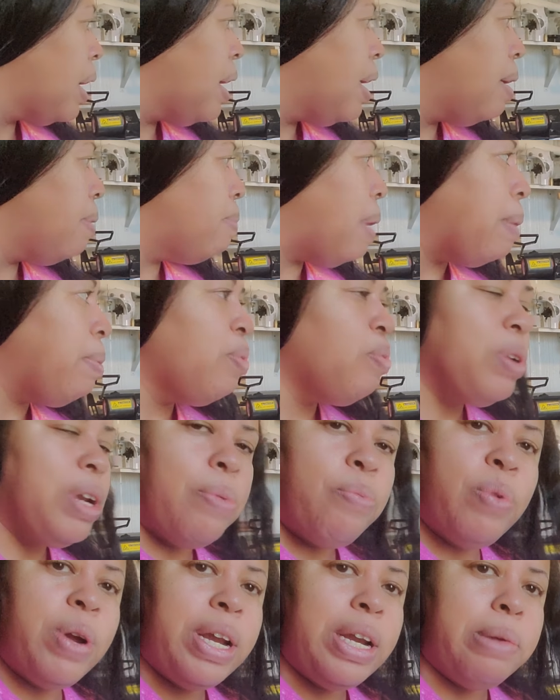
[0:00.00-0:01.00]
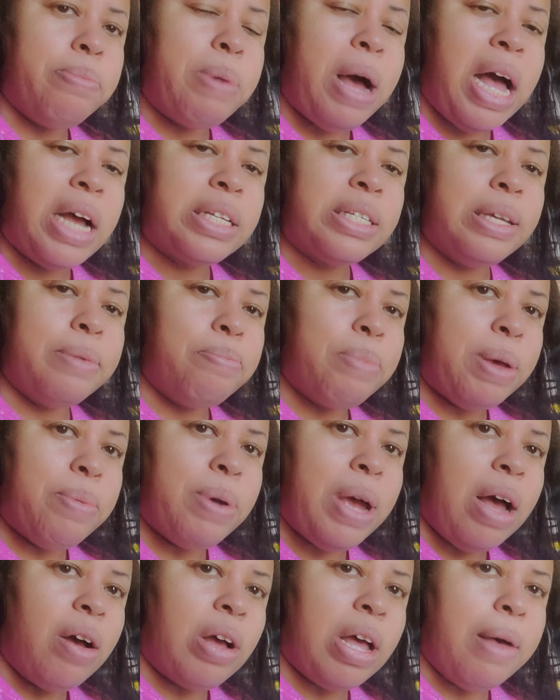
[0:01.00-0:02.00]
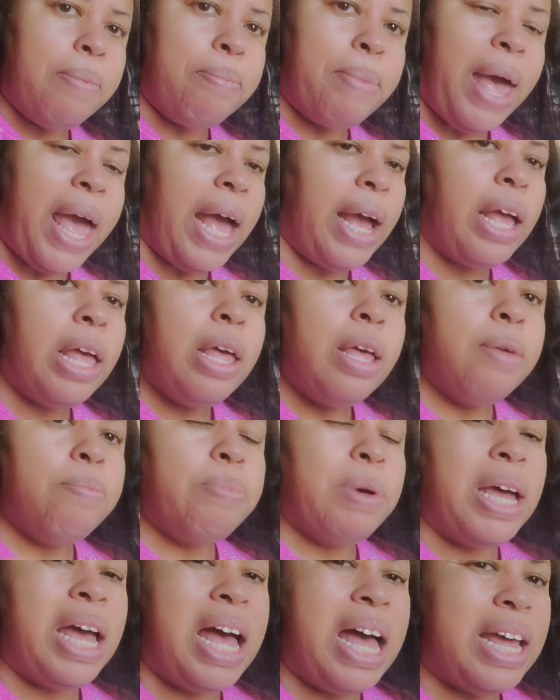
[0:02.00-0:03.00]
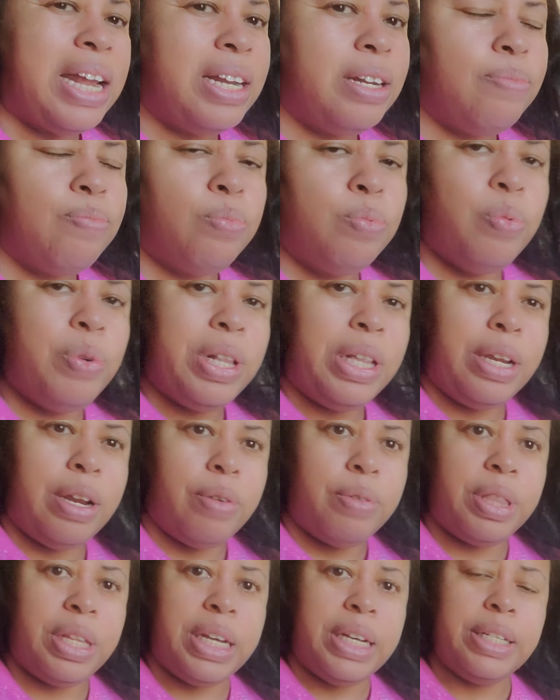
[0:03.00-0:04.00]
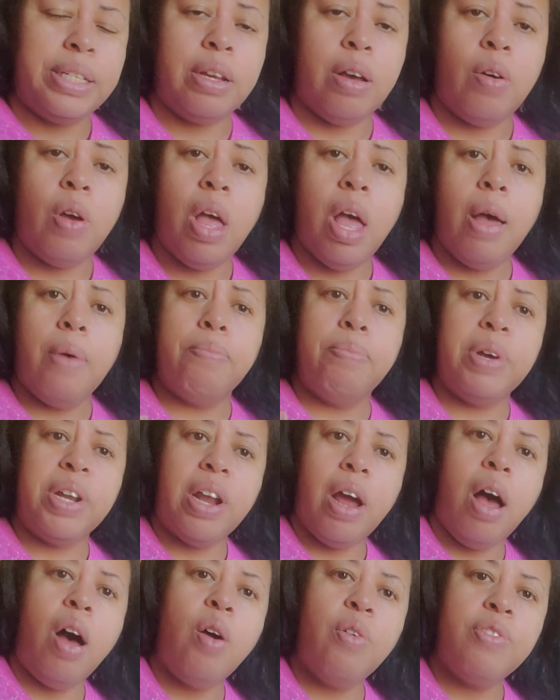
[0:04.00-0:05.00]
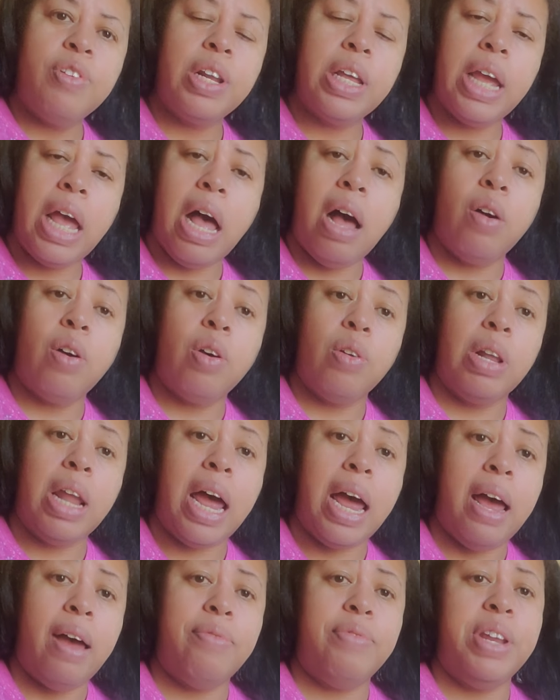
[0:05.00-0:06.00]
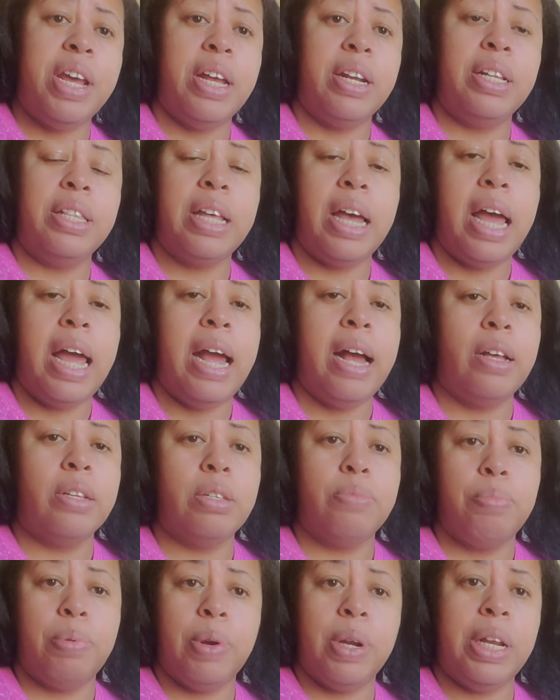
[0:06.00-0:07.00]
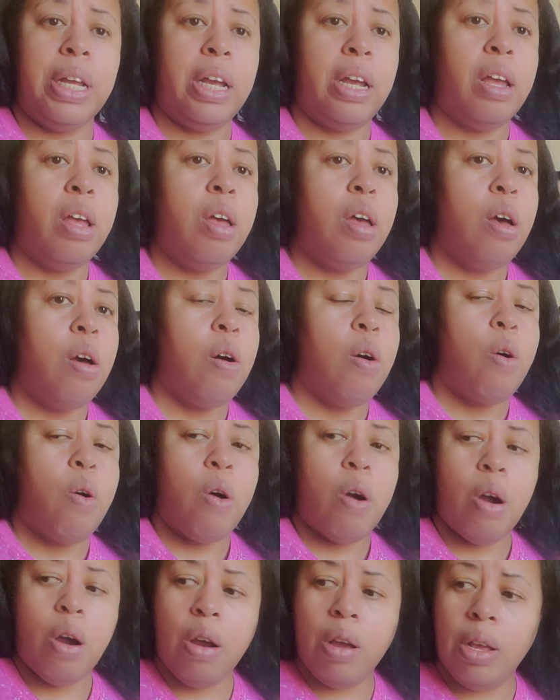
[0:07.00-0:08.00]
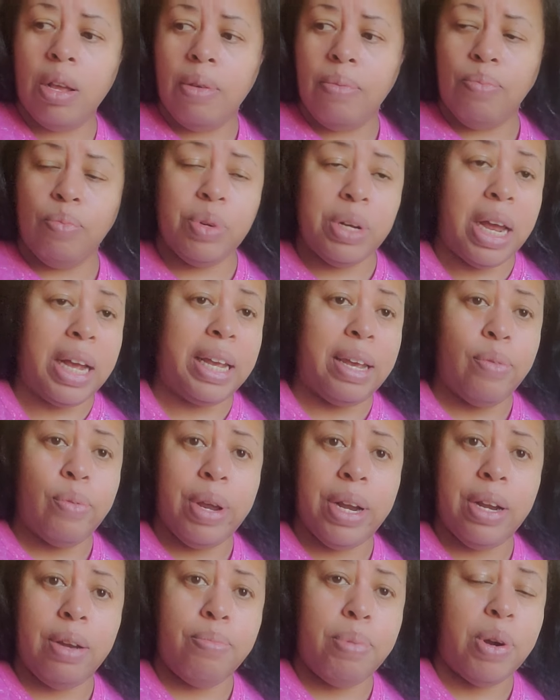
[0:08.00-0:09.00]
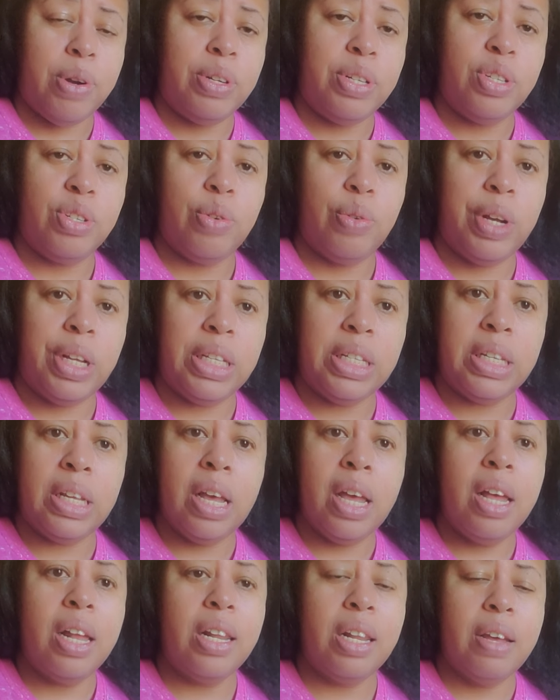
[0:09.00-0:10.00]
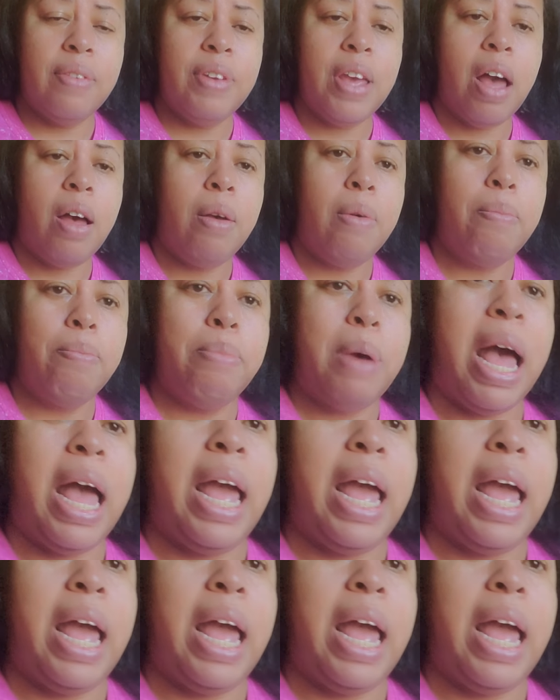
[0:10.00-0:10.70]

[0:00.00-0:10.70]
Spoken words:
maybe when I'm ready to box it, maybe I'll come back, but I really don't think so. But hopefully I'll go live down at the house printing, or when I get ready to burn the screens. Love y'all. Bye.